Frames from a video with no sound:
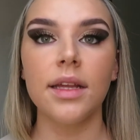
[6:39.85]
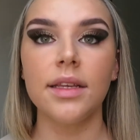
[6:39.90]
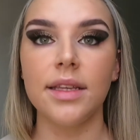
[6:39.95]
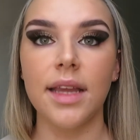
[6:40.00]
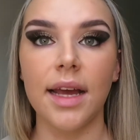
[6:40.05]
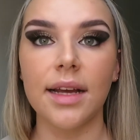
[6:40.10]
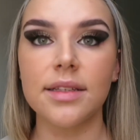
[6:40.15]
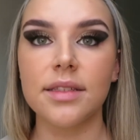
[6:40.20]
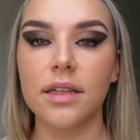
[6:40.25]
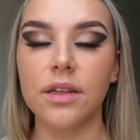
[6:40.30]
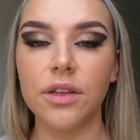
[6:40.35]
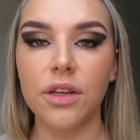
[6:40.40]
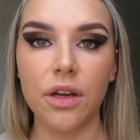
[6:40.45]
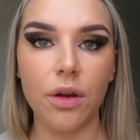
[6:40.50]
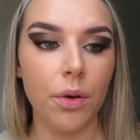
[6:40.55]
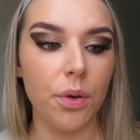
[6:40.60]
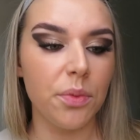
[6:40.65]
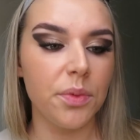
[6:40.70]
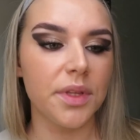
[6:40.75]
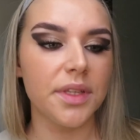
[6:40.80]
Next I'm going to
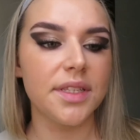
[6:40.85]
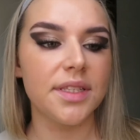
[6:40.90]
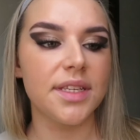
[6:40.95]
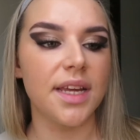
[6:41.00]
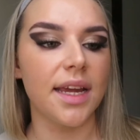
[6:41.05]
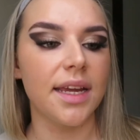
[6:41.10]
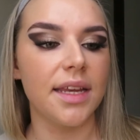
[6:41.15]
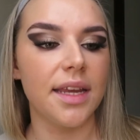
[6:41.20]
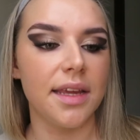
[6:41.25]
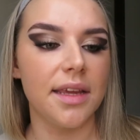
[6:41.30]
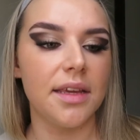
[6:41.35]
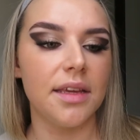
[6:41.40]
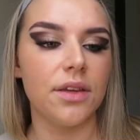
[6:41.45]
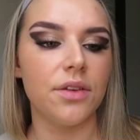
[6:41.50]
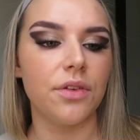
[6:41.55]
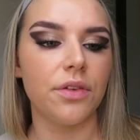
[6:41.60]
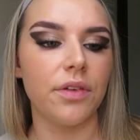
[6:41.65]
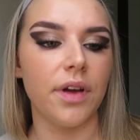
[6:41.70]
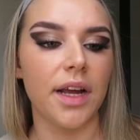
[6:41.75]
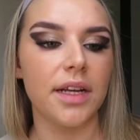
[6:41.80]
go in with the Stay
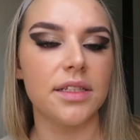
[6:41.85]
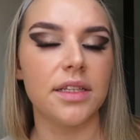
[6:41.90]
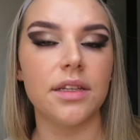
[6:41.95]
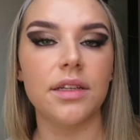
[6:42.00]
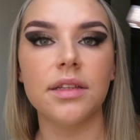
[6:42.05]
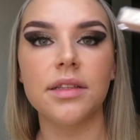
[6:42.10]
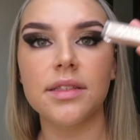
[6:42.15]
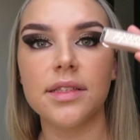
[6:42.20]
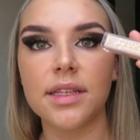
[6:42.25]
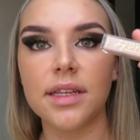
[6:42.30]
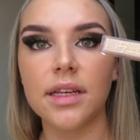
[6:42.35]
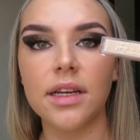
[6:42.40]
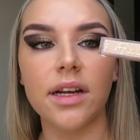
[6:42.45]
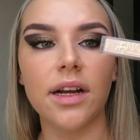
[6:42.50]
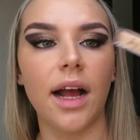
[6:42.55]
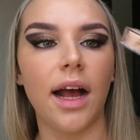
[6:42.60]
Naked Correcting Concealer,